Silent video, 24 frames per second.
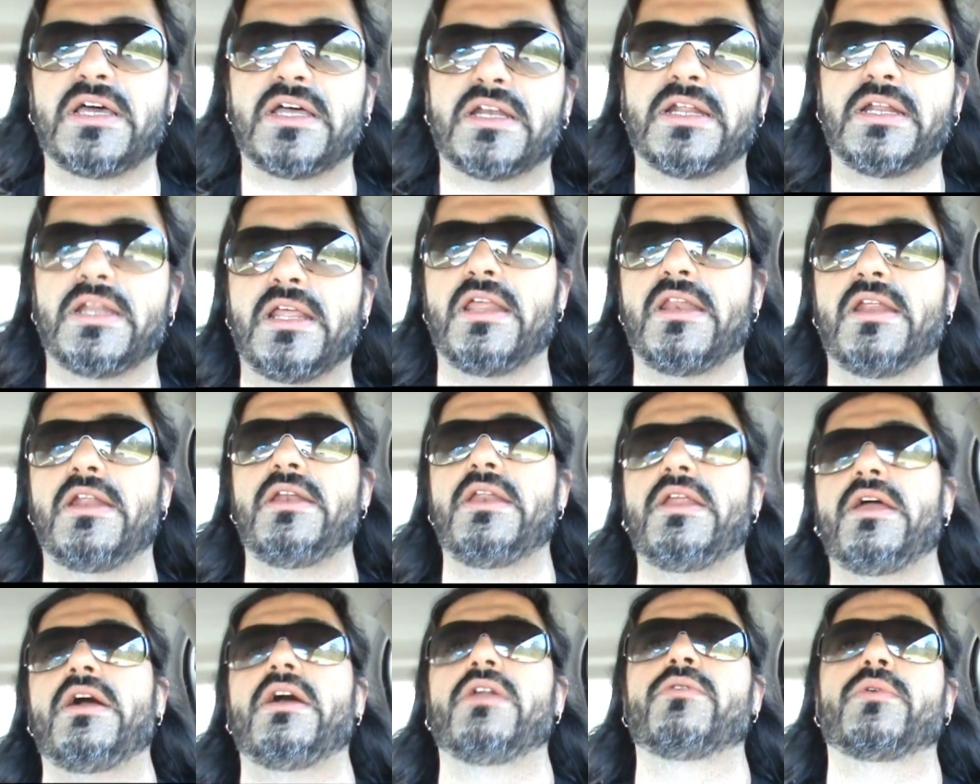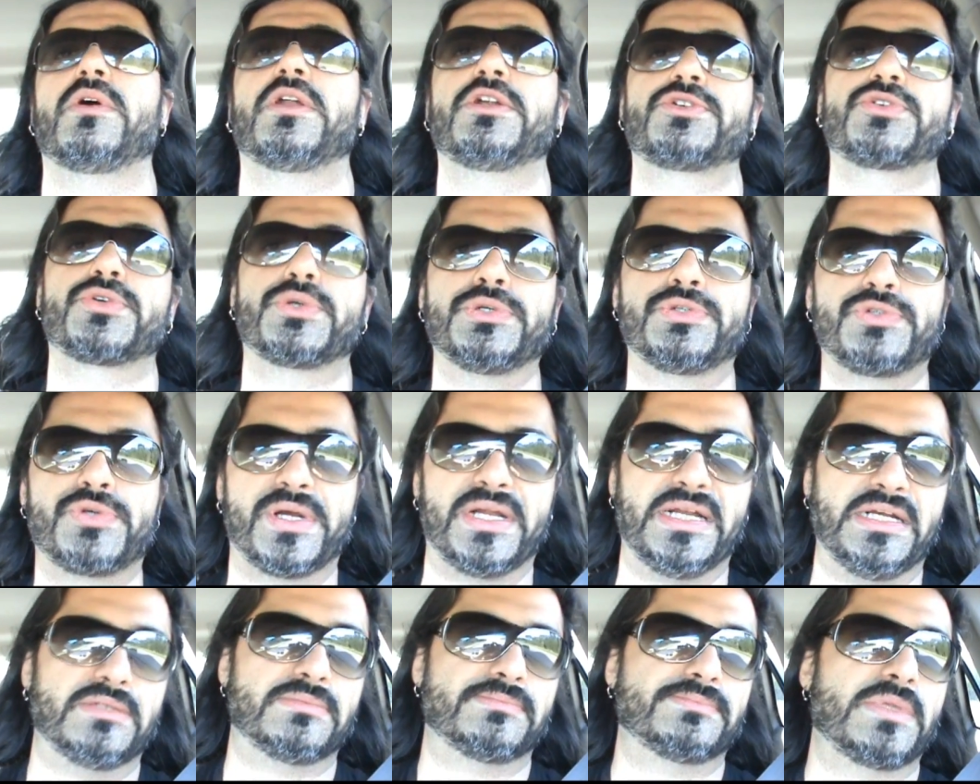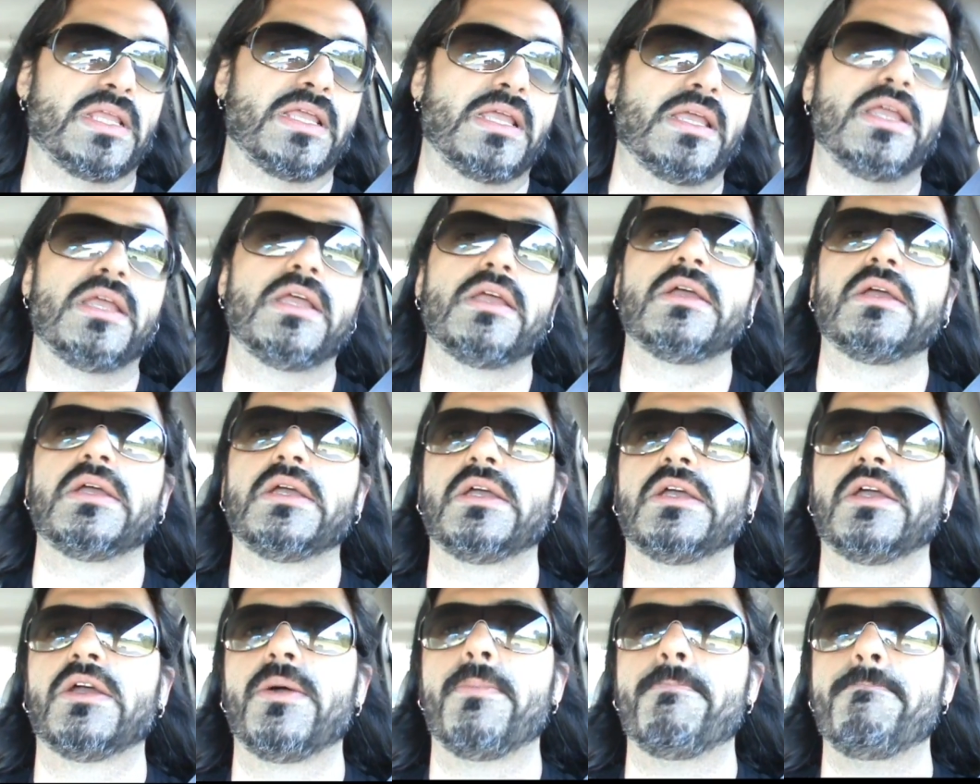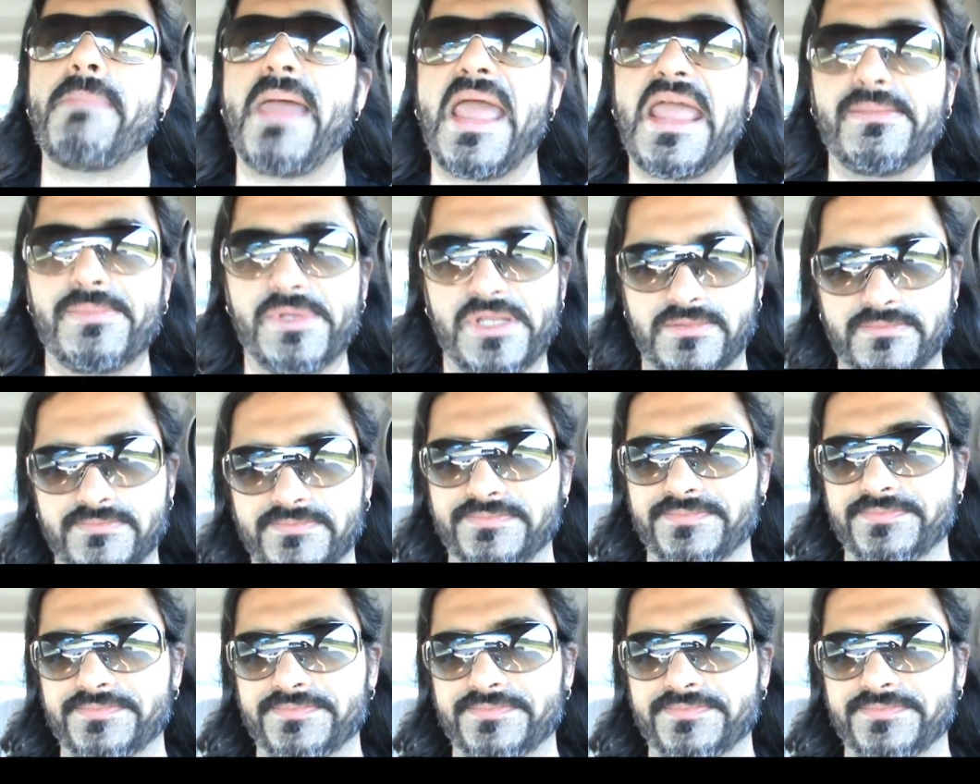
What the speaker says: da-da-da-da-da, and what a true treat. Maybe.